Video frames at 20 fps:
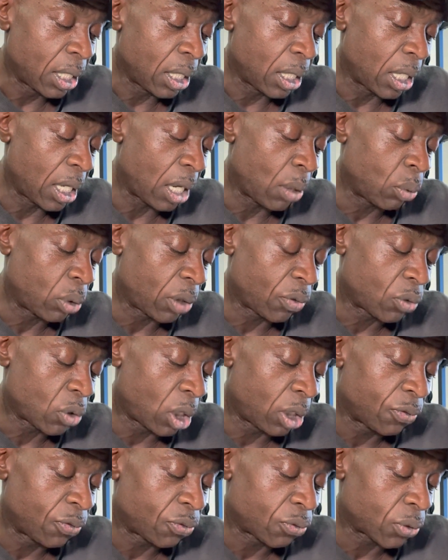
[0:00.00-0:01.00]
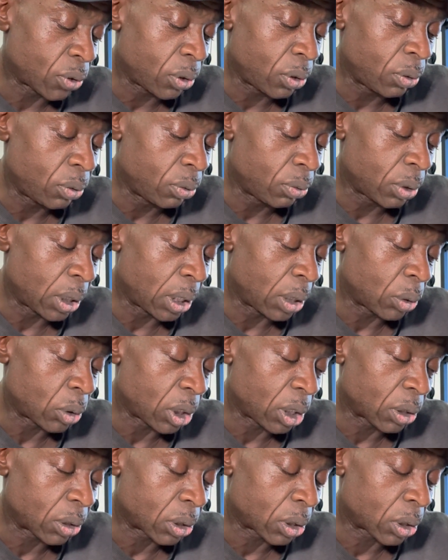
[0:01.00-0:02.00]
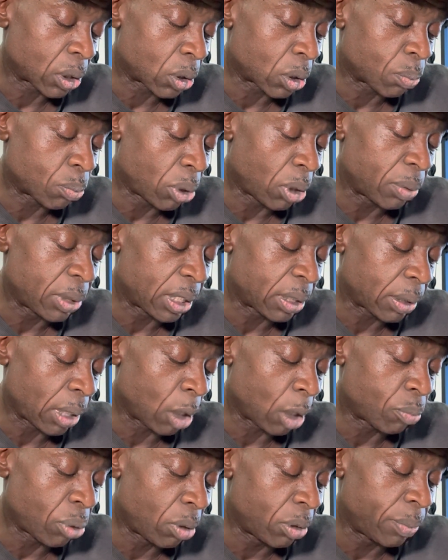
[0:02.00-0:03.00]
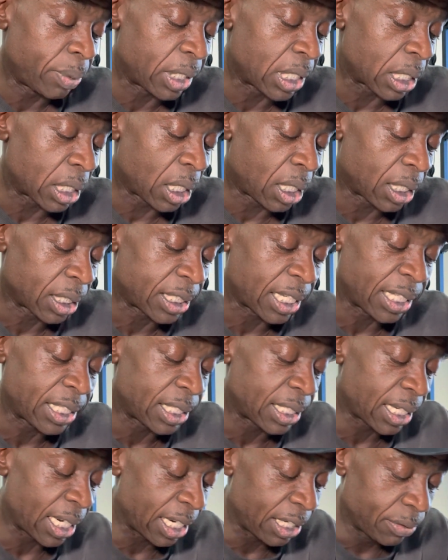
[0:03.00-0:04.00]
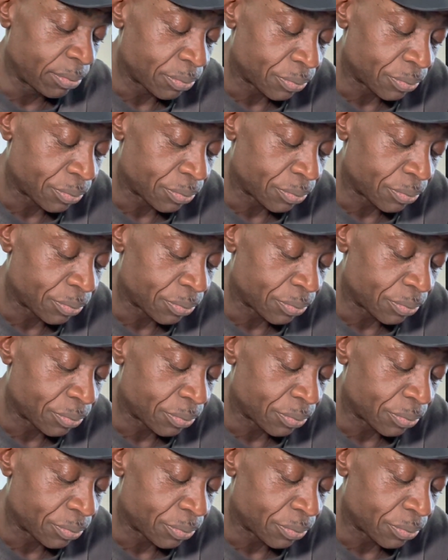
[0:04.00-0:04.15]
It would have gone through. It'd probably be the last day today